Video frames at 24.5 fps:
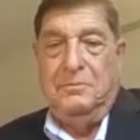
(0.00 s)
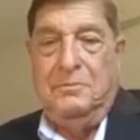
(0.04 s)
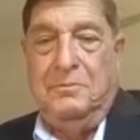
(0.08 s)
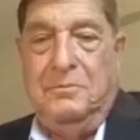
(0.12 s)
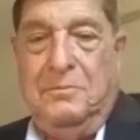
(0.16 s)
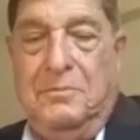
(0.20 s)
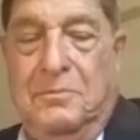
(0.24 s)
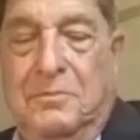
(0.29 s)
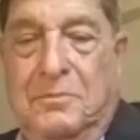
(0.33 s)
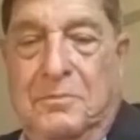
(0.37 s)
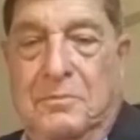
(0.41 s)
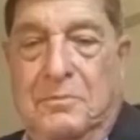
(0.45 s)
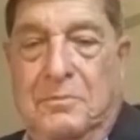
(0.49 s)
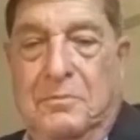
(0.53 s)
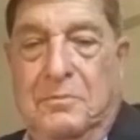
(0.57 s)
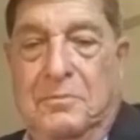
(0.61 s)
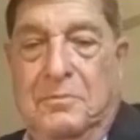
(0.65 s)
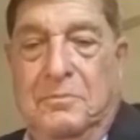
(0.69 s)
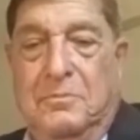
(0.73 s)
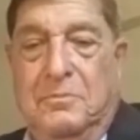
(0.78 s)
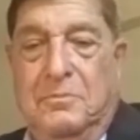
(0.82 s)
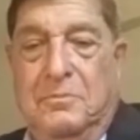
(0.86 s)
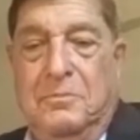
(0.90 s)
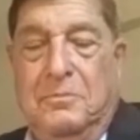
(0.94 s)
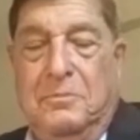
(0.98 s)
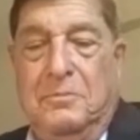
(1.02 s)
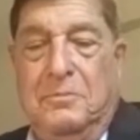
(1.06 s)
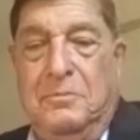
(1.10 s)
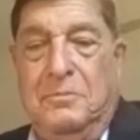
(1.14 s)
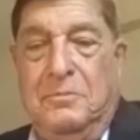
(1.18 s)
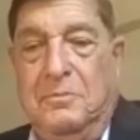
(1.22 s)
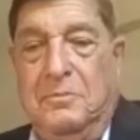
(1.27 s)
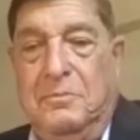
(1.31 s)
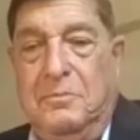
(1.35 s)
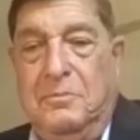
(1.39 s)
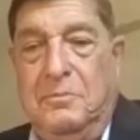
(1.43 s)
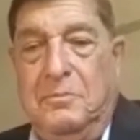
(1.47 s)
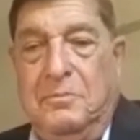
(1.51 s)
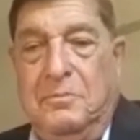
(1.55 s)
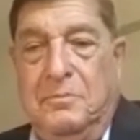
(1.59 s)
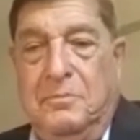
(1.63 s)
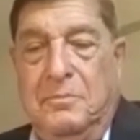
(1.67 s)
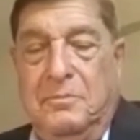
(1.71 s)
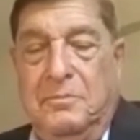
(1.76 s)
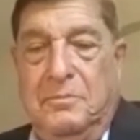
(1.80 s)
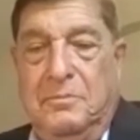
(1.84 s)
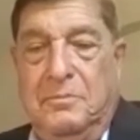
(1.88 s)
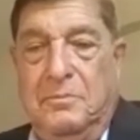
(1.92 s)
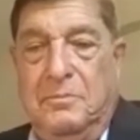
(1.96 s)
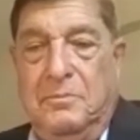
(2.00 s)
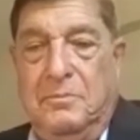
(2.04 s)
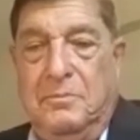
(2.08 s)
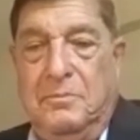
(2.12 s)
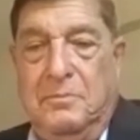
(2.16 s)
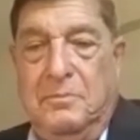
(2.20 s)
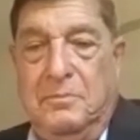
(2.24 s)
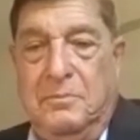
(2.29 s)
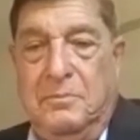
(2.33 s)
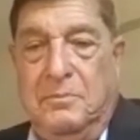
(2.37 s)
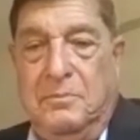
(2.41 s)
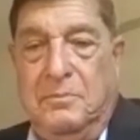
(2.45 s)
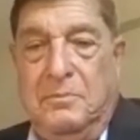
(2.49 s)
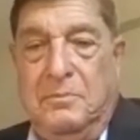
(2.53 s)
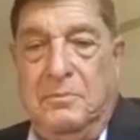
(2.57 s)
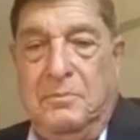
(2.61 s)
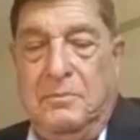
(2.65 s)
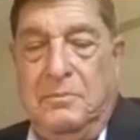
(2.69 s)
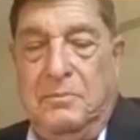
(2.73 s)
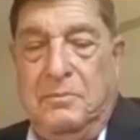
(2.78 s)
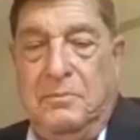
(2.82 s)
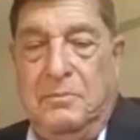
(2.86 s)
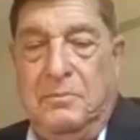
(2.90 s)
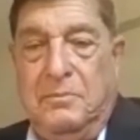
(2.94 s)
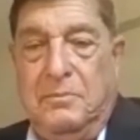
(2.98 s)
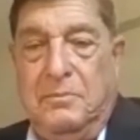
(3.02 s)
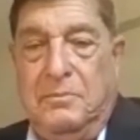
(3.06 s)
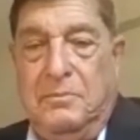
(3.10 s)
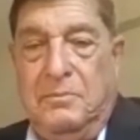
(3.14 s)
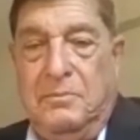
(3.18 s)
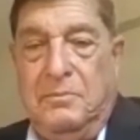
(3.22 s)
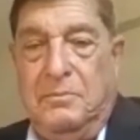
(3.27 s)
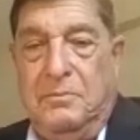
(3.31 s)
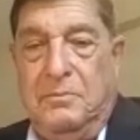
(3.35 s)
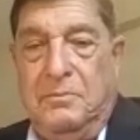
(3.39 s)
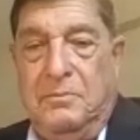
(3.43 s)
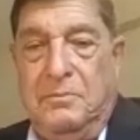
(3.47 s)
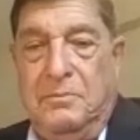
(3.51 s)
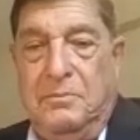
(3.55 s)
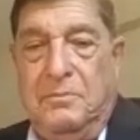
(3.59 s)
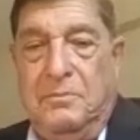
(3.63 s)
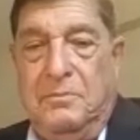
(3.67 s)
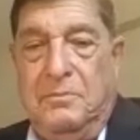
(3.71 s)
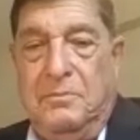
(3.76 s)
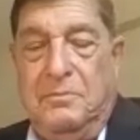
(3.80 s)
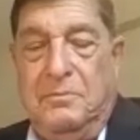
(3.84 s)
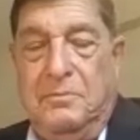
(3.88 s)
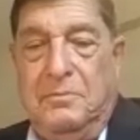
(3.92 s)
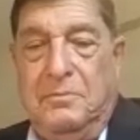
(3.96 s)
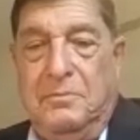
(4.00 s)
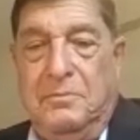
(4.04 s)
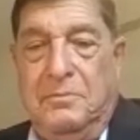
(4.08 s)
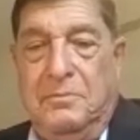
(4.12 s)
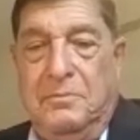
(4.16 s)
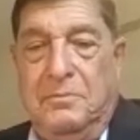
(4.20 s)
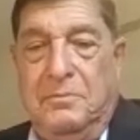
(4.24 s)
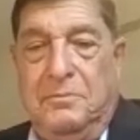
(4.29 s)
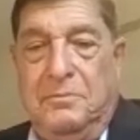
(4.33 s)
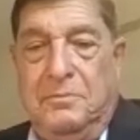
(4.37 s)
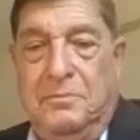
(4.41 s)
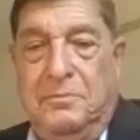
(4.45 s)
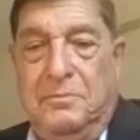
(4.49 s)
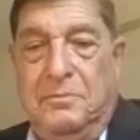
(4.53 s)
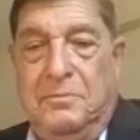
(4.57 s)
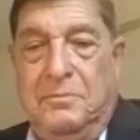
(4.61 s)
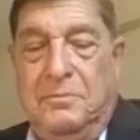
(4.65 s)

This person isn't speaking.